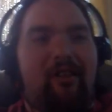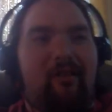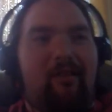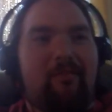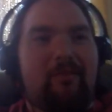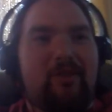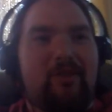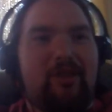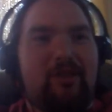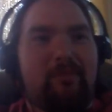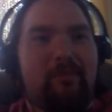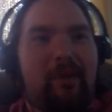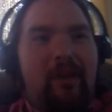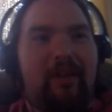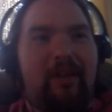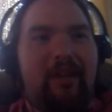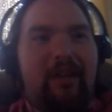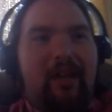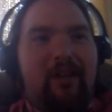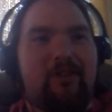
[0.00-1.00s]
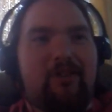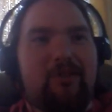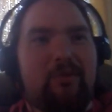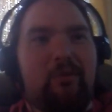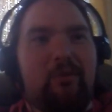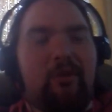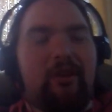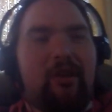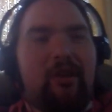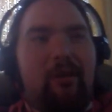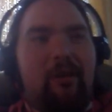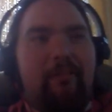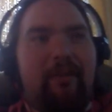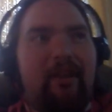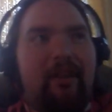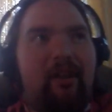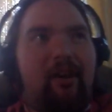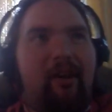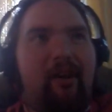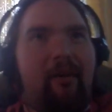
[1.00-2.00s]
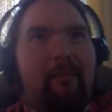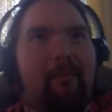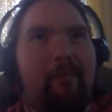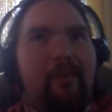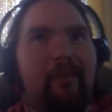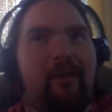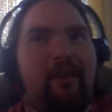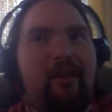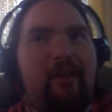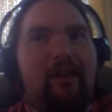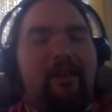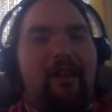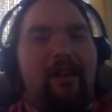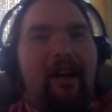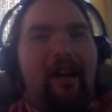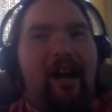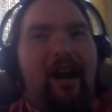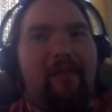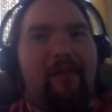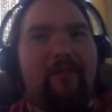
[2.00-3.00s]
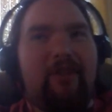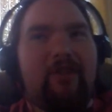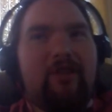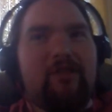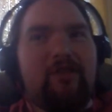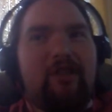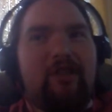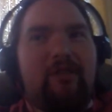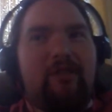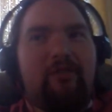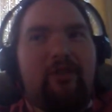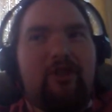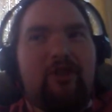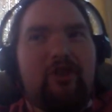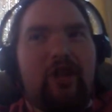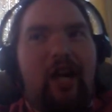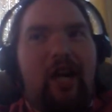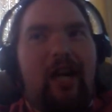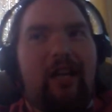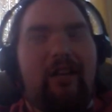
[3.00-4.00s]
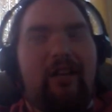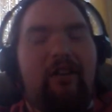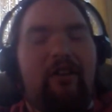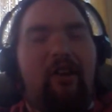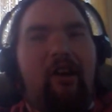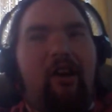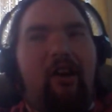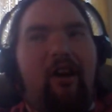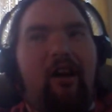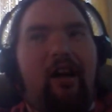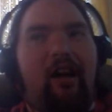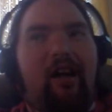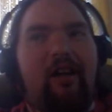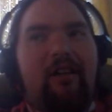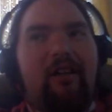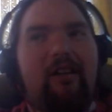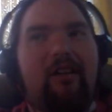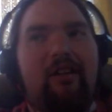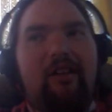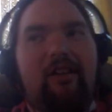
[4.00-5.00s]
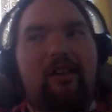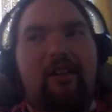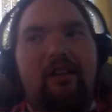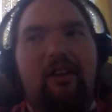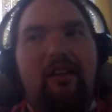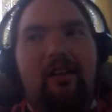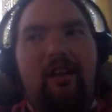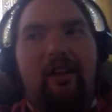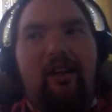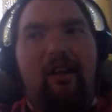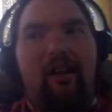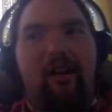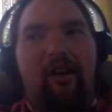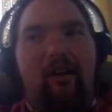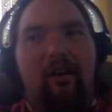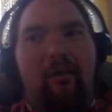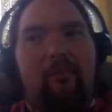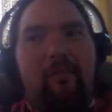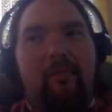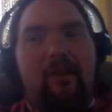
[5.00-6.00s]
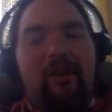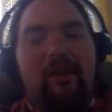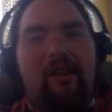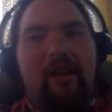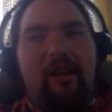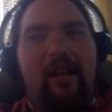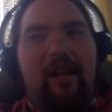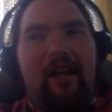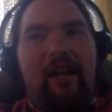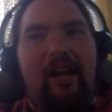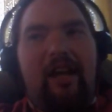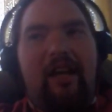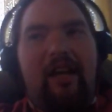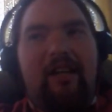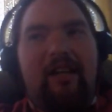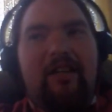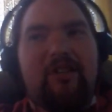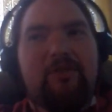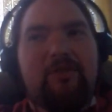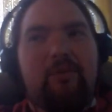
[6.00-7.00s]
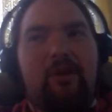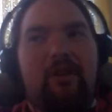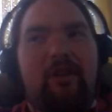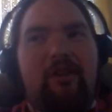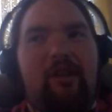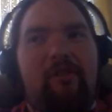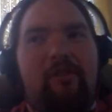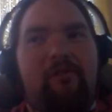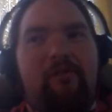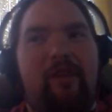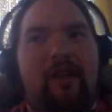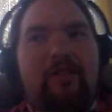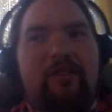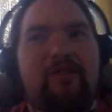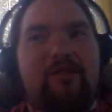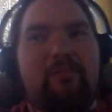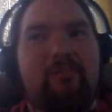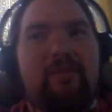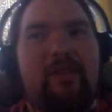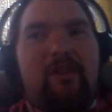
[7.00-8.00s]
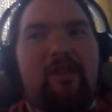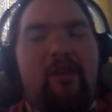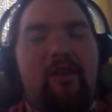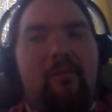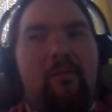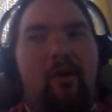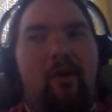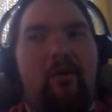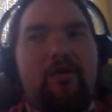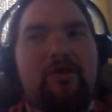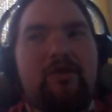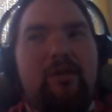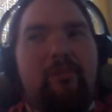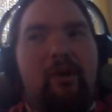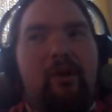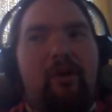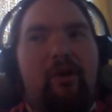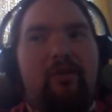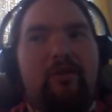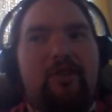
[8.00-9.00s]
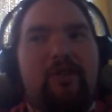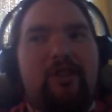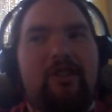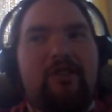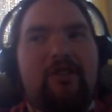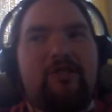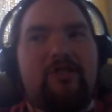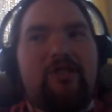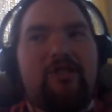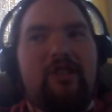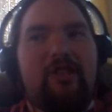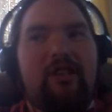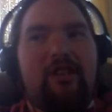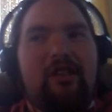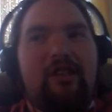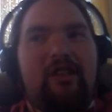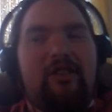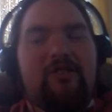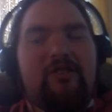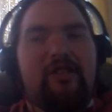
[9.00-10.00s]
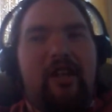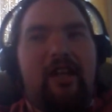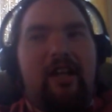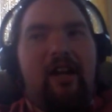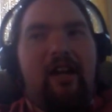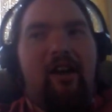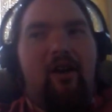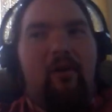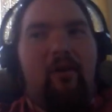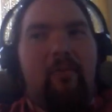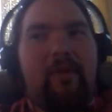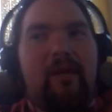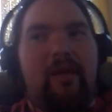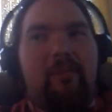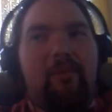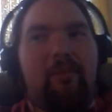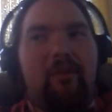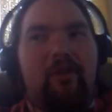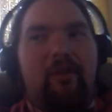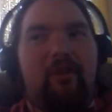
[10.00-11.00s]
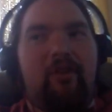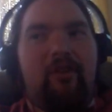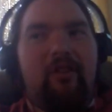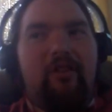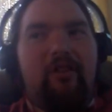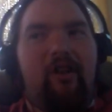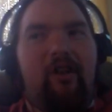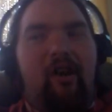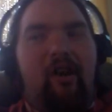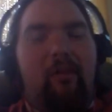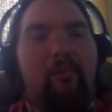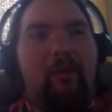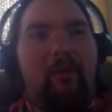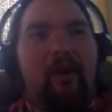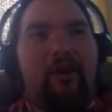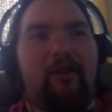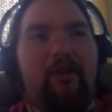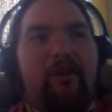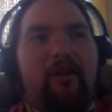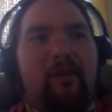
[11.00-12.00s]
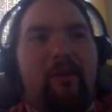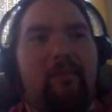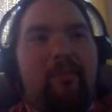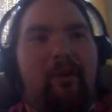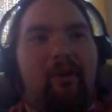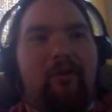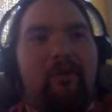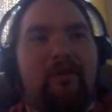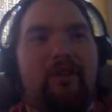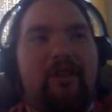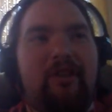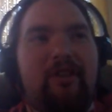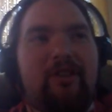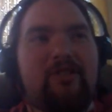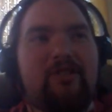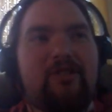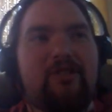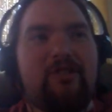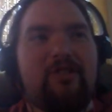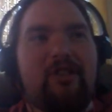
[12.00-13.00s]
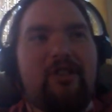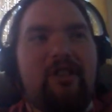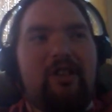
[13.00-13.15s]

She's probably got a tour coming up, obviously for shock and awe. And I guess what offends me the most about this is like how people are all butthurt about this.